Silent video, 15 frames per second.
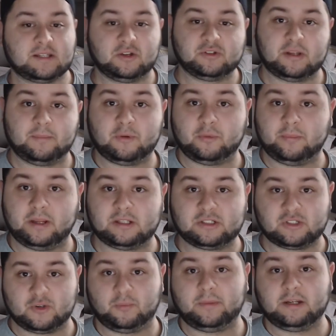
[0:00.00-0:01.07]
I was able to make
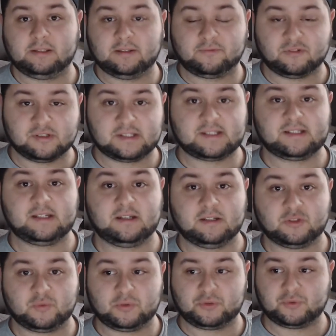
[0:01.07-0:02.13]
so many different
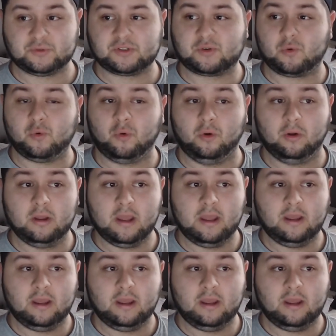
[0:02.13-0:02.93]
scenes, which was cool.